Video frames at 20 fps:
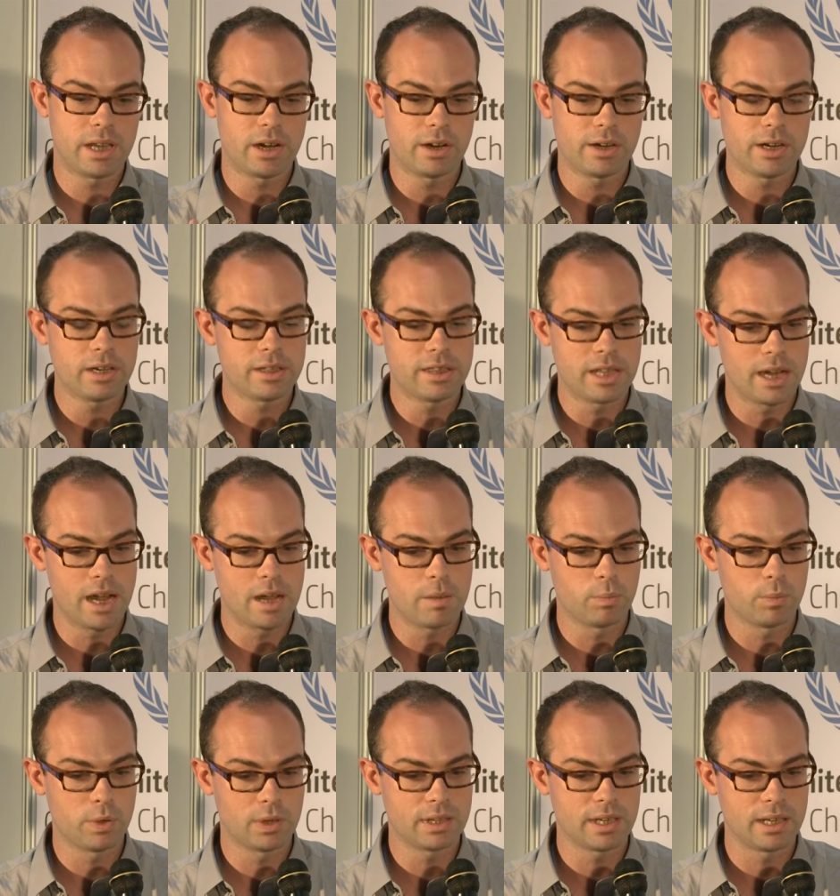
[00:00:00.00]
area that
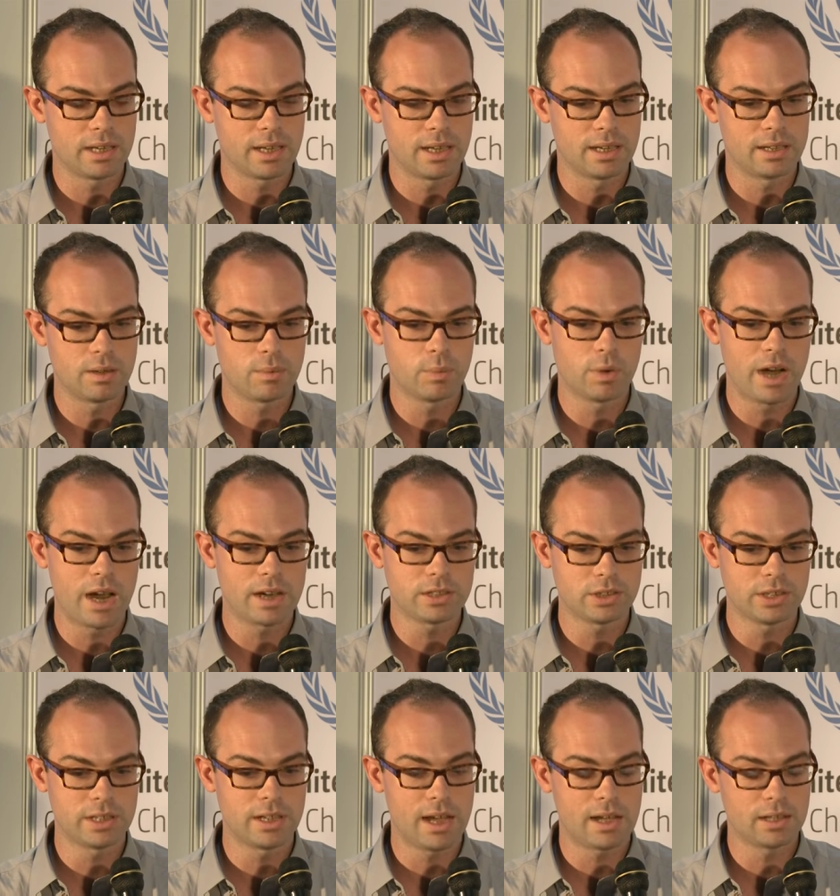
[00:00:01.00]
I'm working in, we're
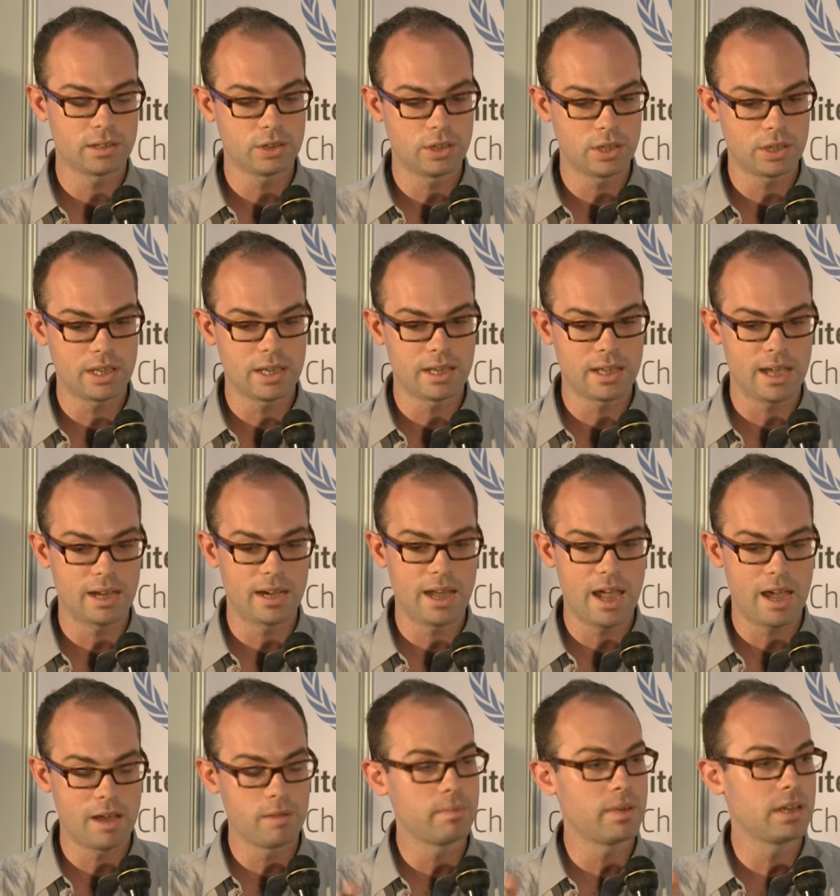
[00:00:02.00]
actually not looking at
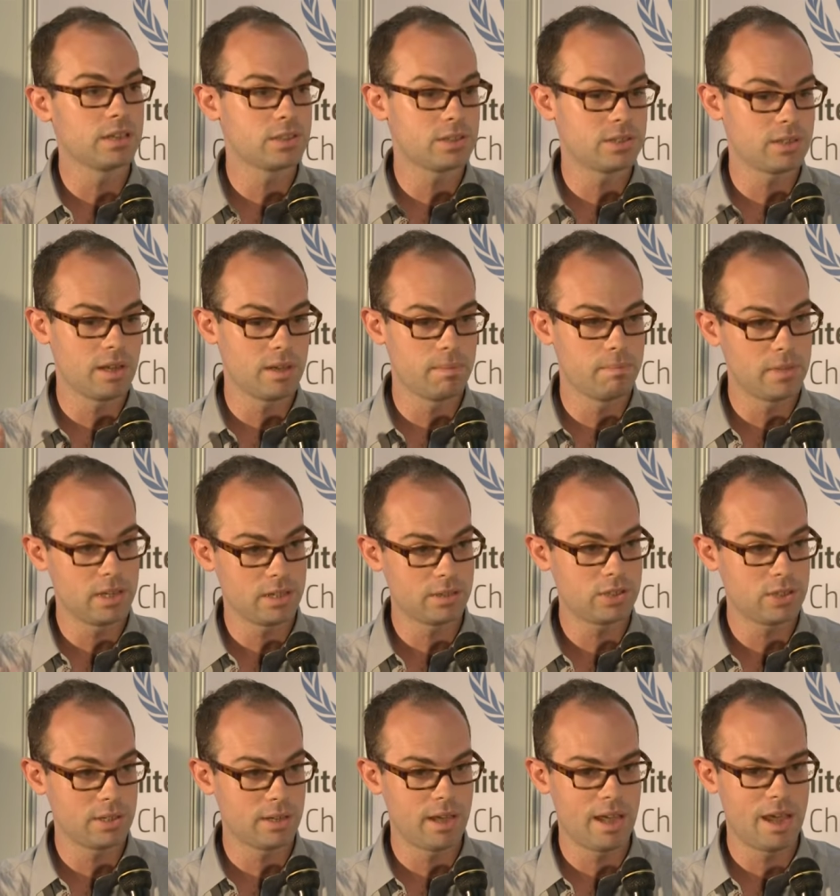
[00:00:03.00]
how much
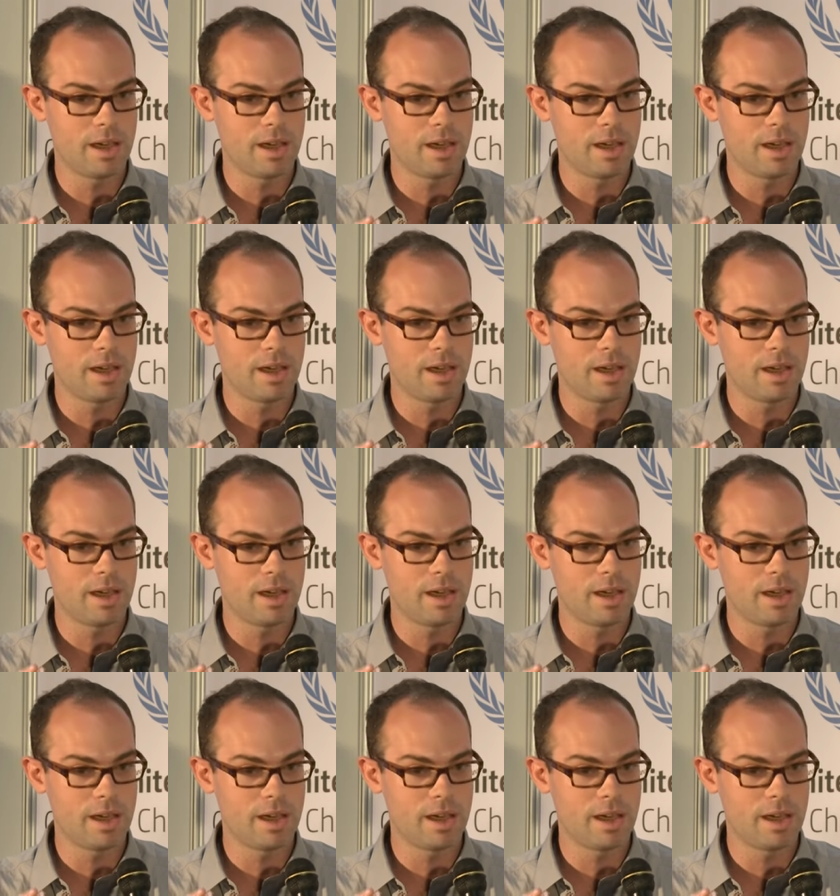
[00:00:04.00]
emission,